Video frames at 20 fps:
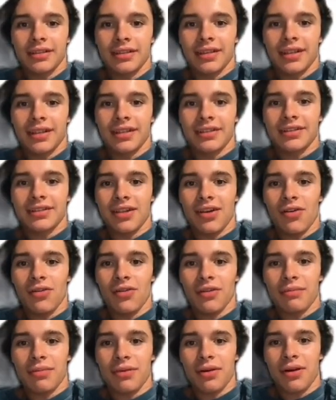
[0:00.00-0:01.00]
It's
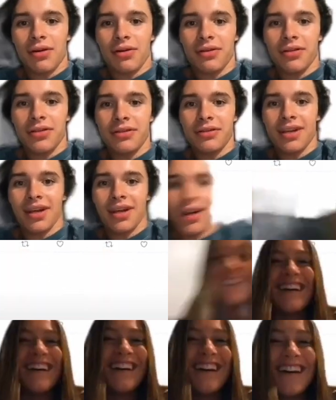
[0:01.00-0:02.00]
over, bro. You gotta
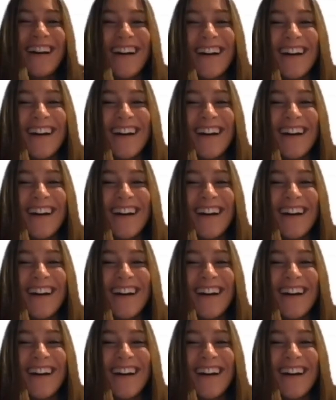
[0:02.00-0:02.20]
move on.